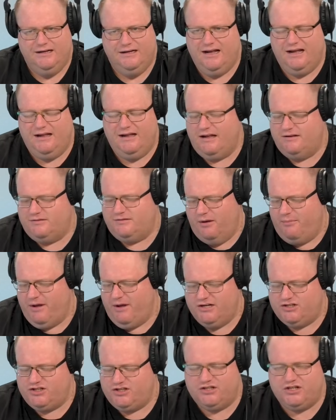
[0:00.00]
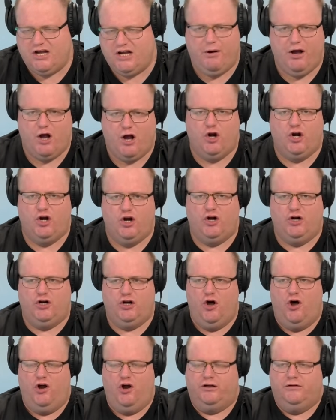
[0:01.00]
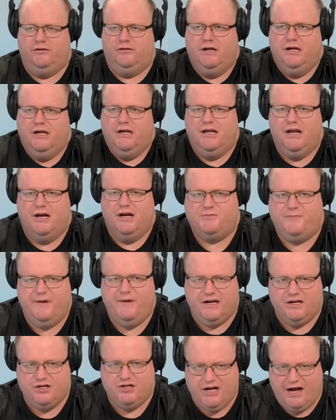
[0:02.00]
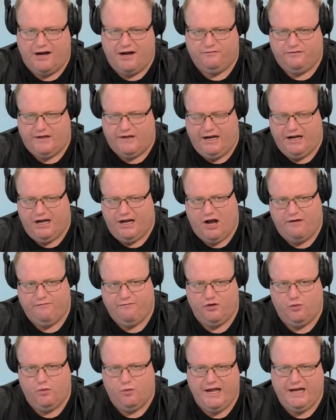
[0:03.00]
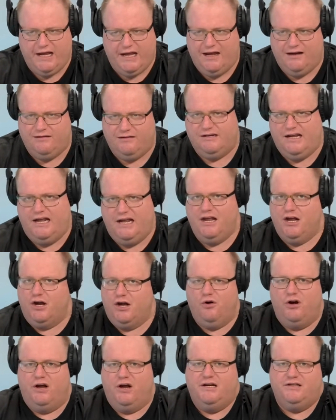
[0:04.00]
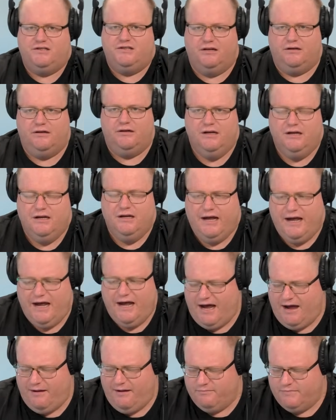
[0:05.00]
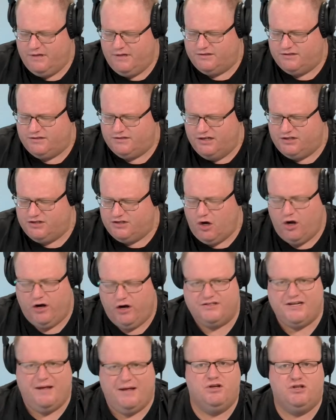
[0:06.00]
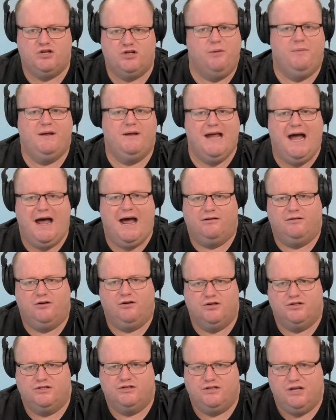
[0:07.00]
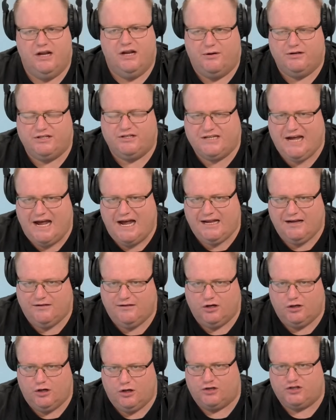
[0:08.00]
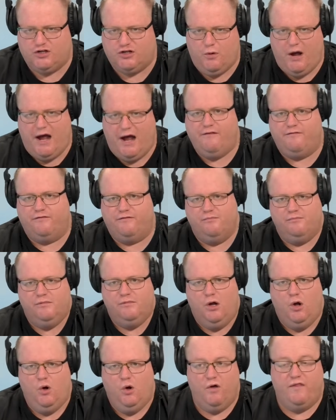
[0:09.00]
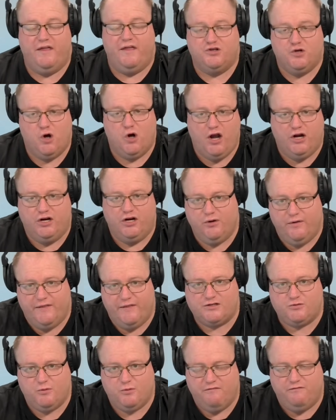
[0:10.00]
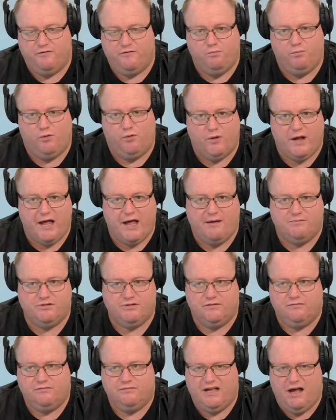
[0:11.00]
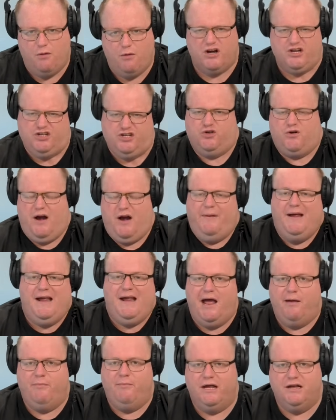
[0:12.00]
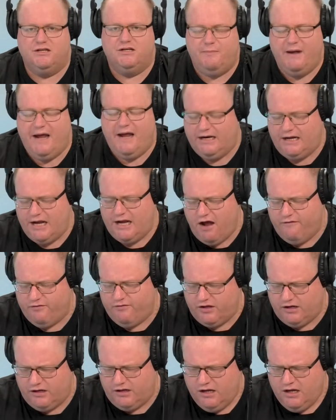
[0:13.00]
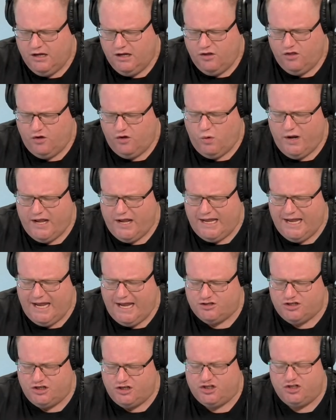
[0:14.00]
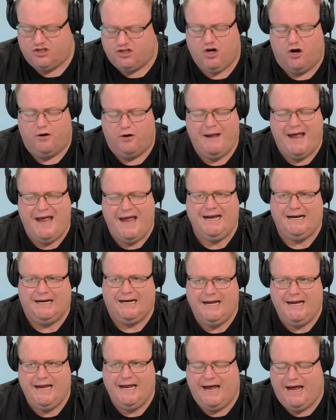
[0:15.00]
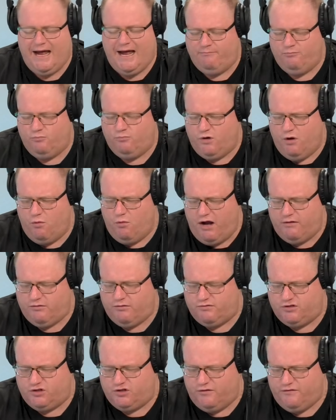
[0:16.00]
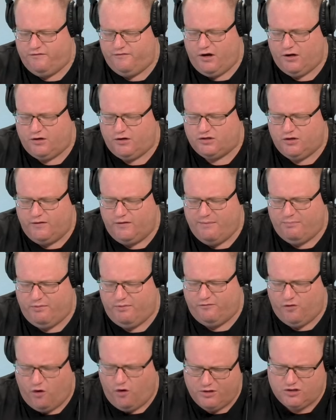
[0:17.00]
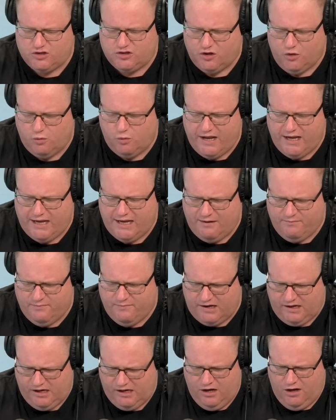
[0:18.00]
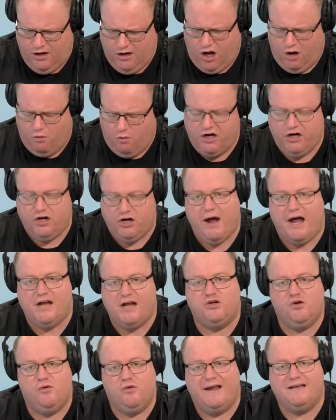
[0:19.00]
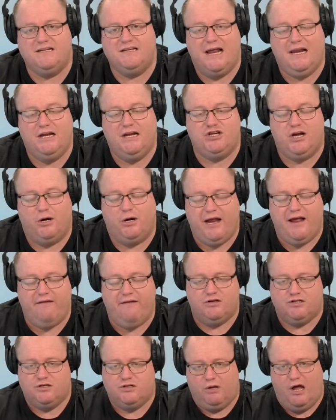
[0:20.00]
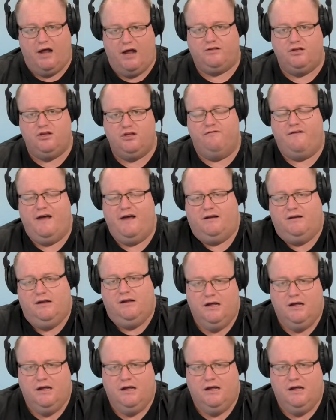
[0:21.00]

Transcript: It's just going on and on and on. And speaking to Shane Flanagan over the weekend, he agrees that something's got to be done because it's taking the gloss away from what they're trying to do, and that's win football games. And they won a scrappy game against Manly over the weekend. Just on Manly, we won't sort of focus on their performance on the weekend, but I wanted to ask you about Daly Cherry-Evans, a bloke that you've had